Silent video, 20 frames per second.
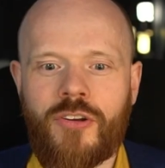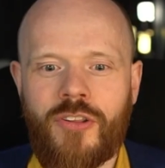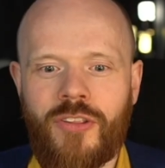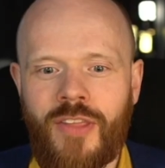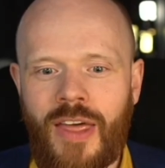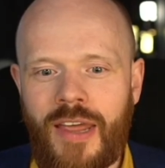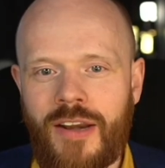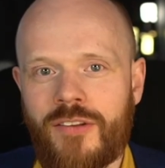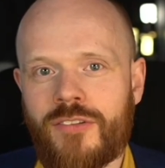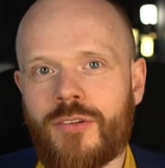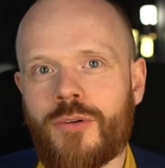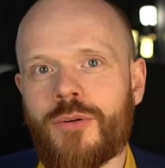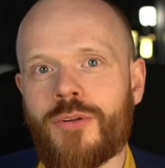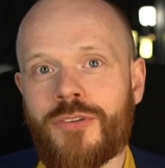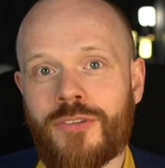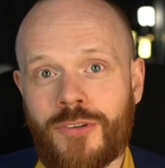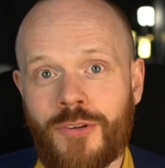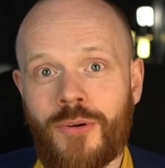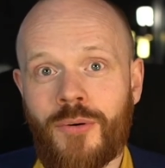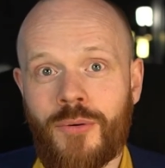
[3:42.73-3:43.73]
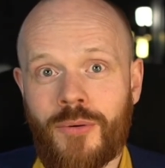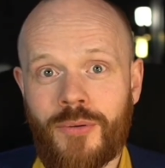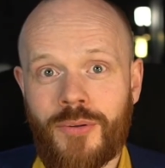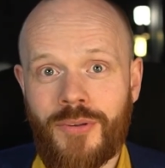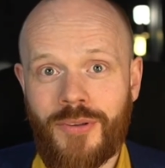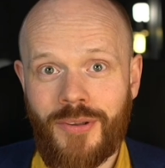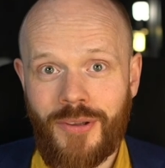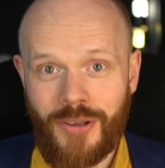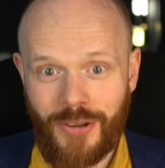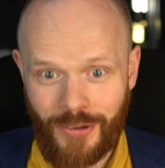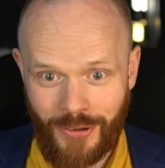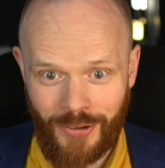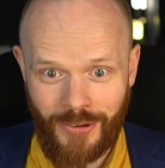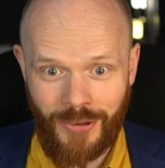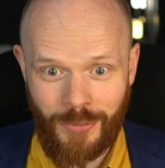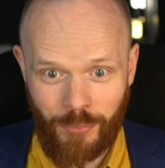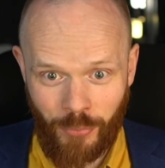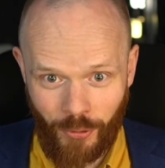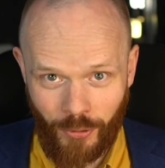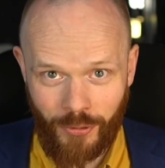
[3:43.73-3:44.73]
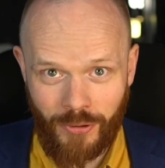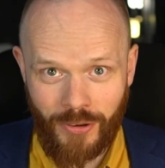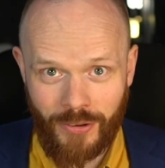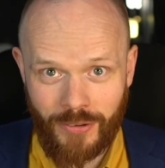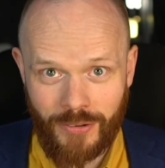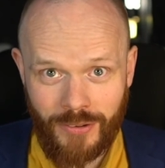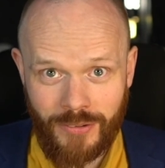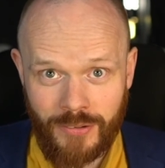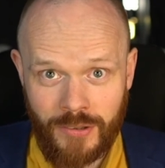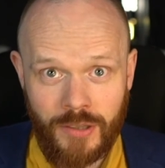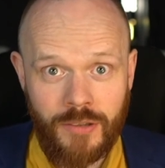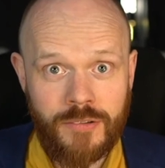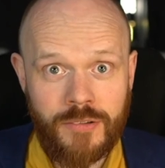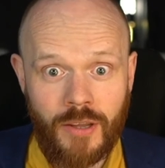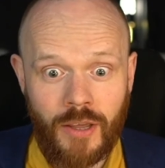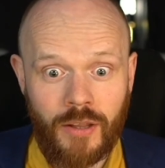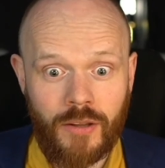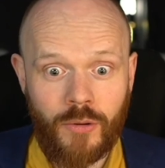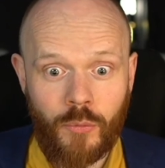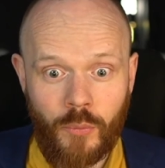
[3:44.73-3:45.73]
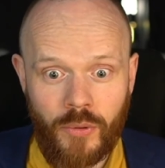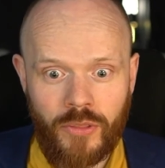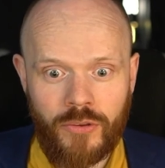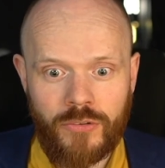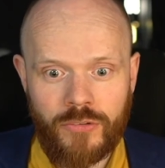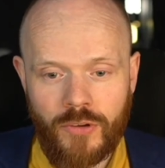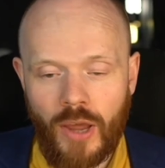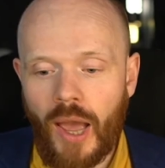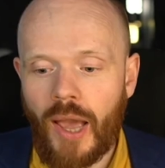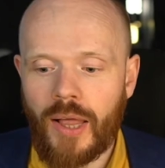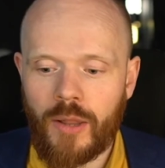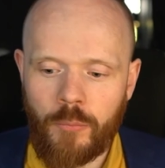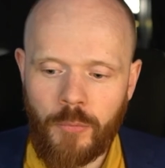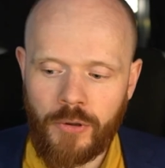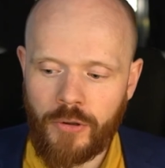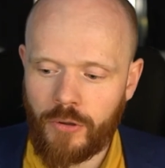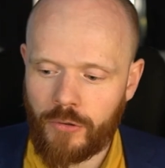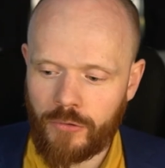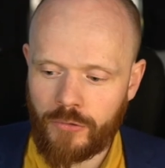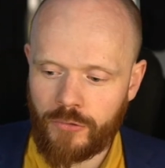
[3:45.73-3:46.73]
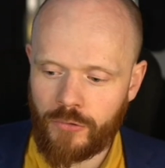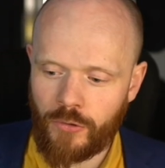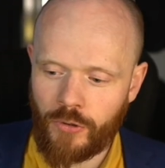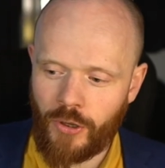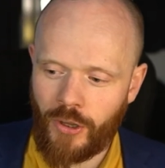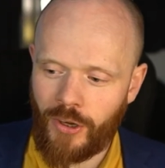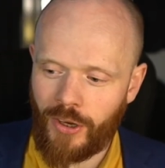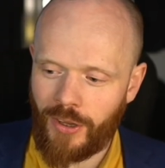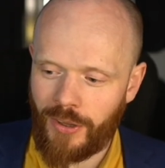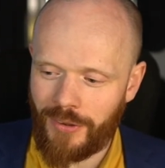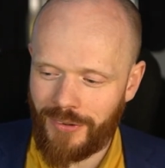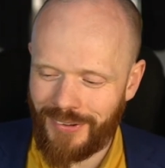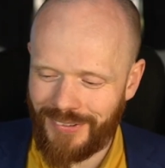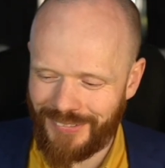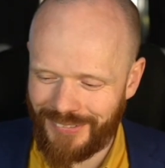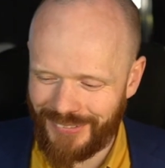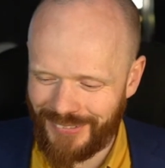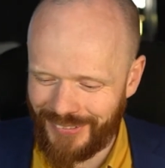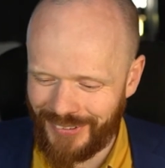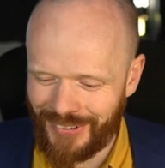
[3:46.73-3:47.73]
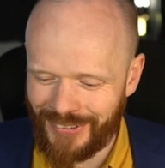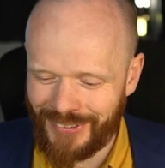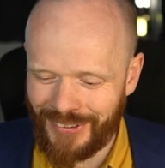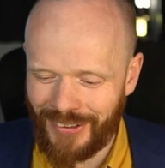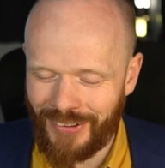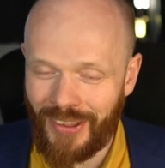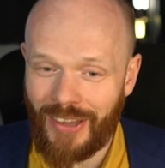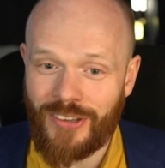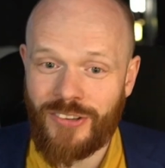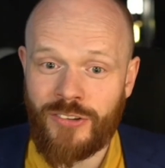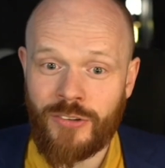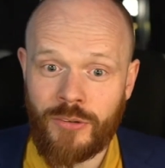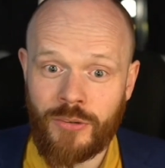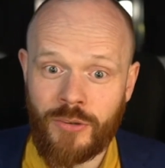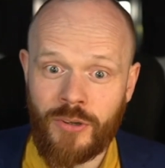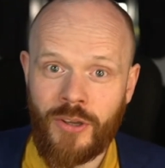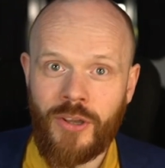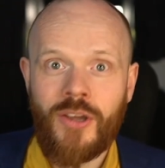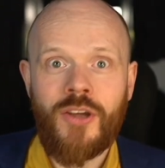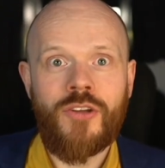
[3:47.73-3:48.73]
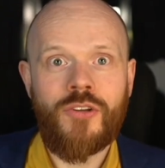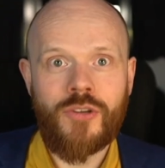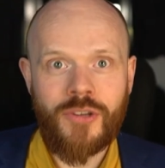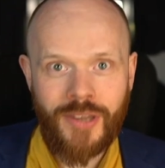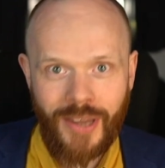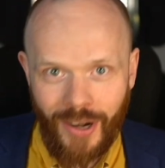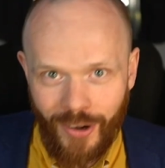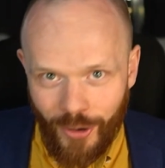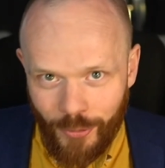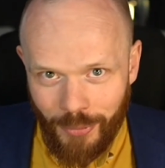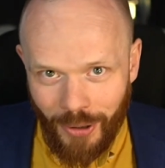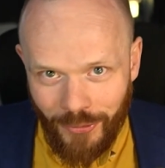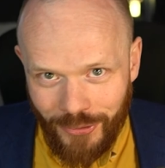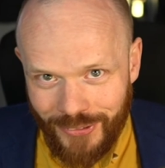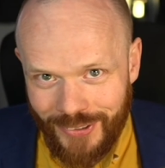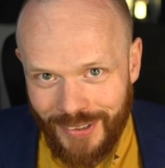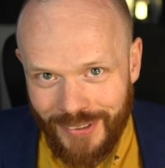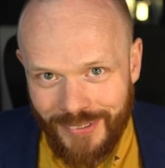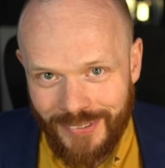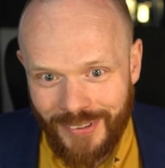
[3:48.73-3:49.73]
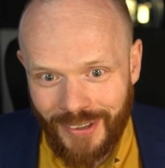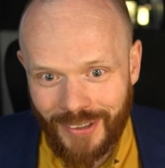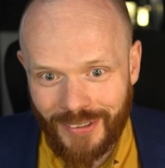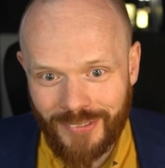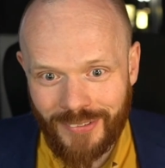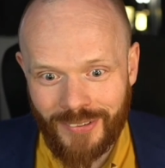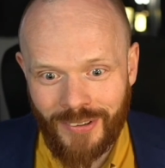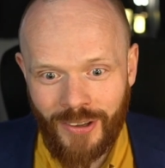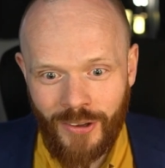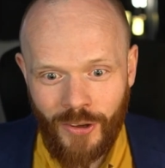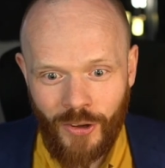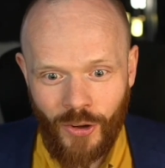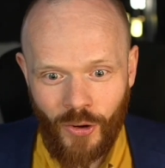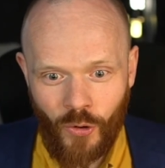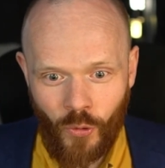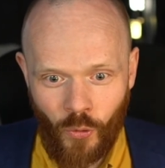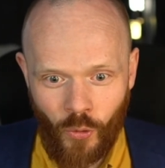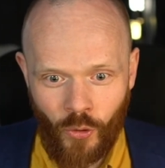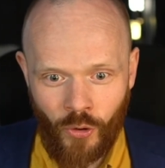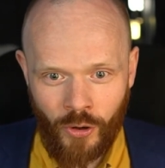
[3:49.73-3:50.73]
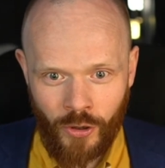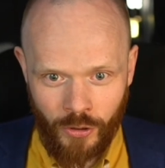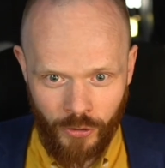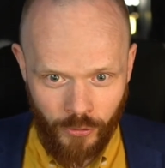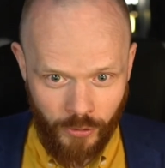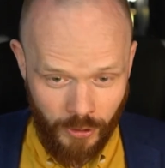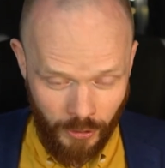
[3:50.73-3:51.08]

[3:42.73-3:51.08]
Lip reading: that is also an important detail with style, because you're gonna signal that you care about details, or you can